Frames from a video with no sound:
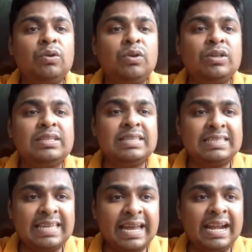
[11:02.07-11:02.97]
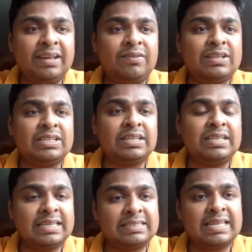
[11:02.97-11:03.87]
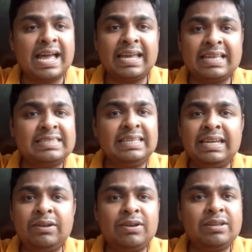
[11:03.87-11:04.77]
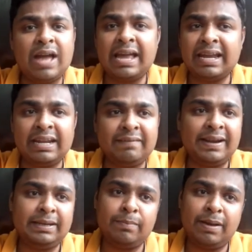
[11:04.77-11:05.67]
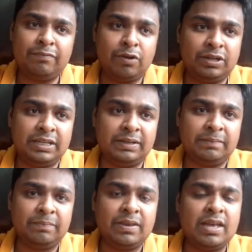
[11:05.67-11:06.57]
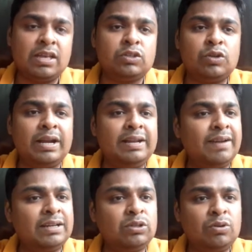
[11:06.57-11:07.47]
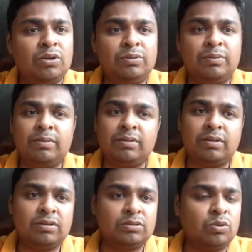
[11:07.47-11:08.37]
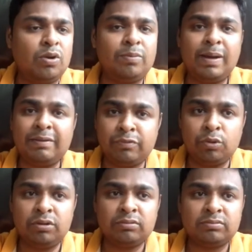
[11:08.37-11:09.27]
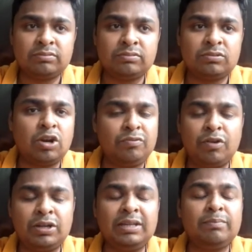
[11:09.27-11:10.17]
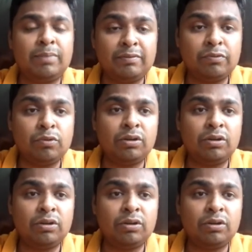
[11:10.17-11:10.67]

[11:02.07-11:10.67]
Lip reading: the second equation, yes, I can see I can divide it by 40. So I divide throughout by 4, not 40, by 4.